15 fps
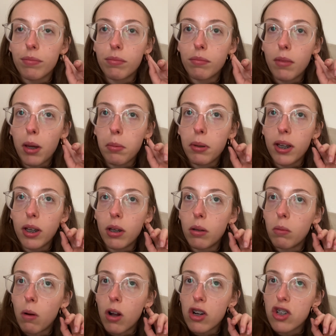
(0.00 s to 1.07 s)
Maybe
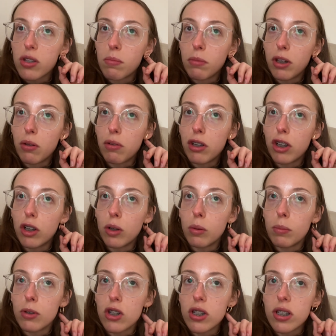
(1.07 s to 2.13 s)
watch some
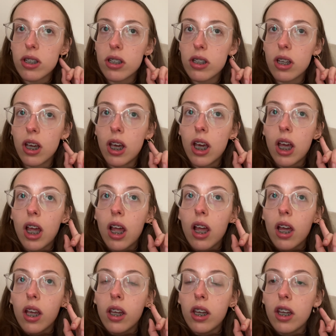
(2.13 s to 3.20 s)
YouTube, just,
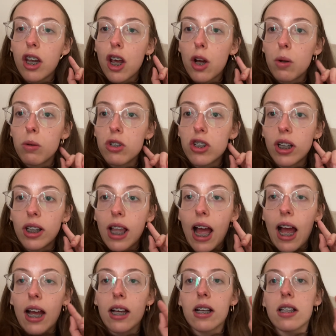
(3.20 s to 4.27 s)
you know,
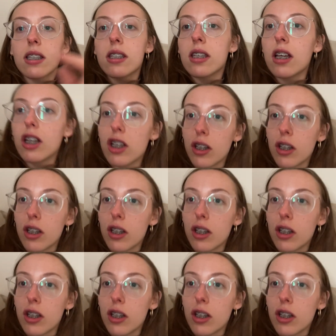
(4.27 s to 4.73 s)
chillax.